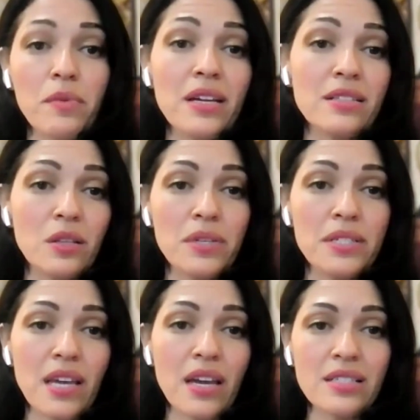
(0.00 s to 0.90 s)
for me, it's
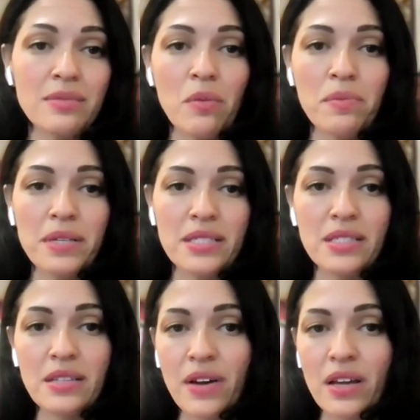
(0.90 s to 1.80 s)
Louisiana Small
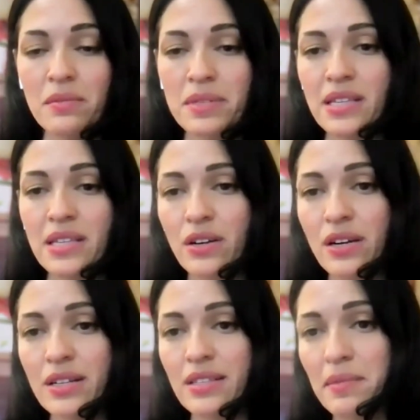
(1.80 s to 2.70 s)
Business Development
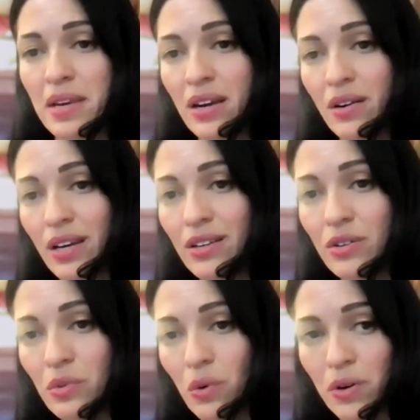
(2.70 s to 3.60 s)
Center, because I'm here
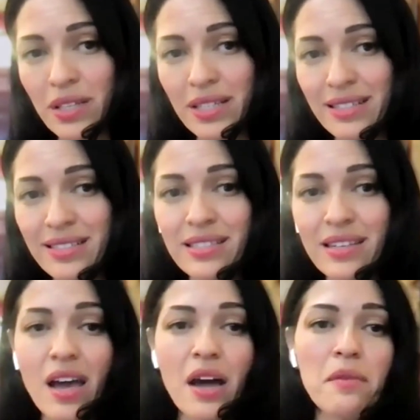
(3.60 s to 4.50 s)
in New Orleans.